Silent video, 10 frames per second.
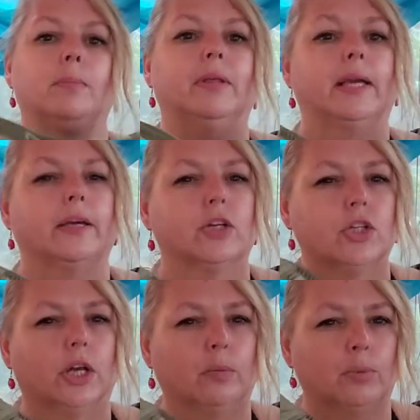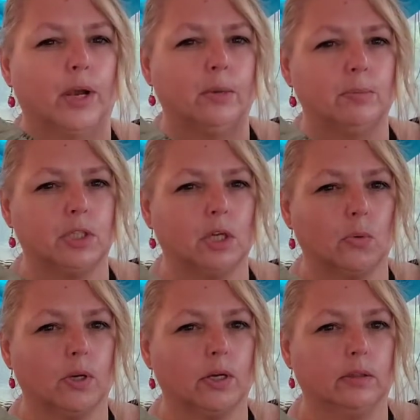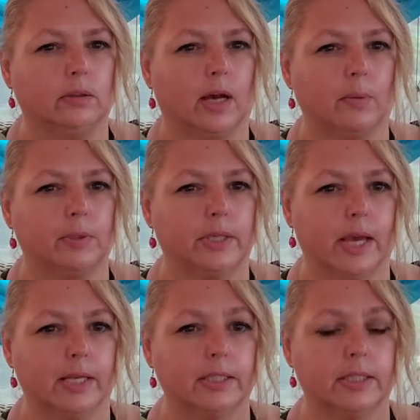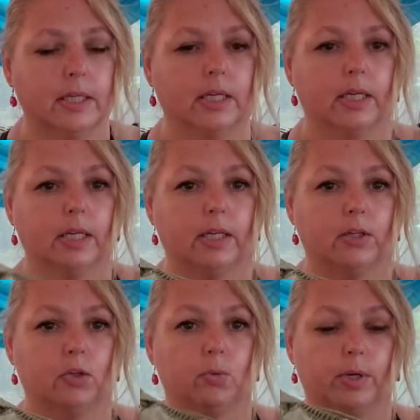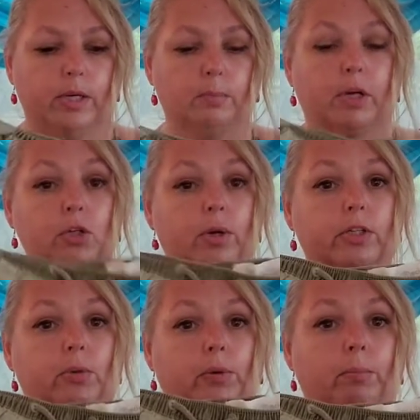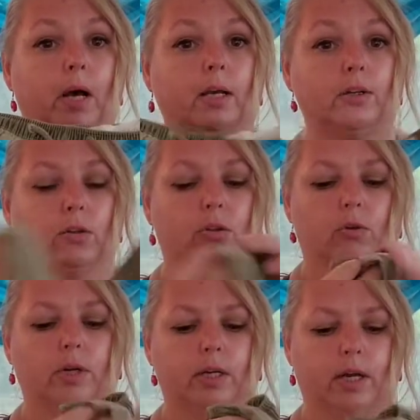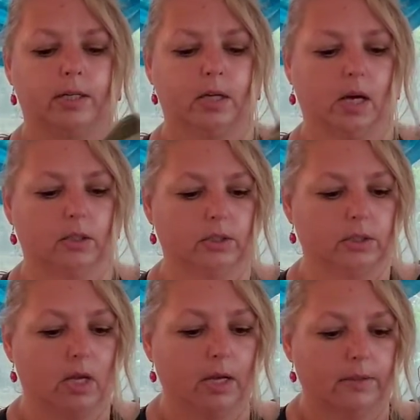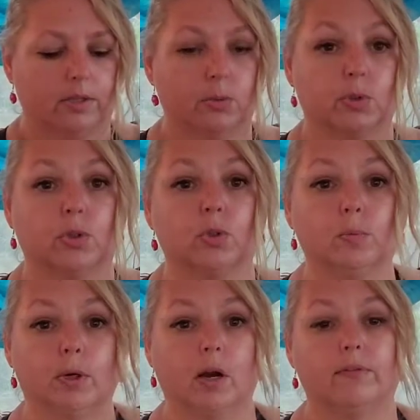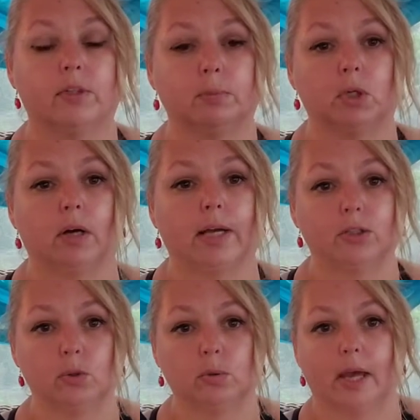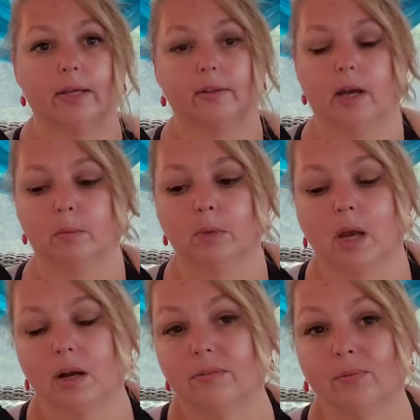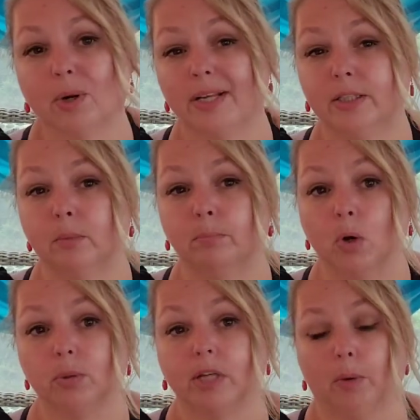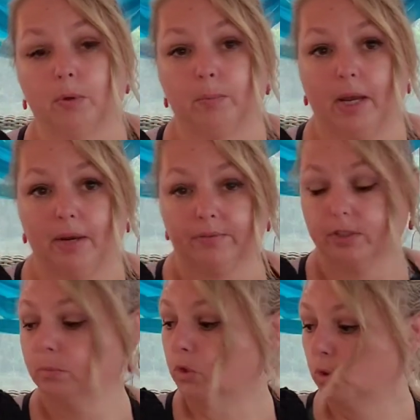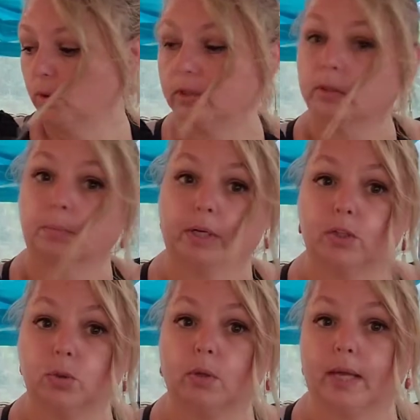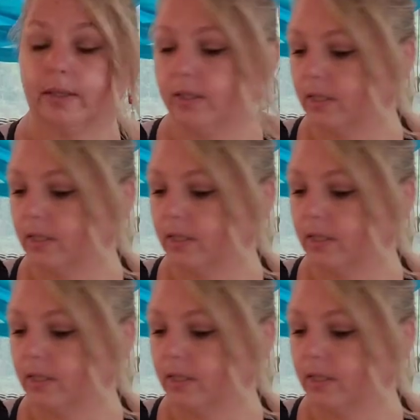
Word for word: may be like a chambray material, I would guess, in green by Treasure and Bond, $39. These were super comfortable. I do like them. 40 is the most I would pay for some shorts, but I do like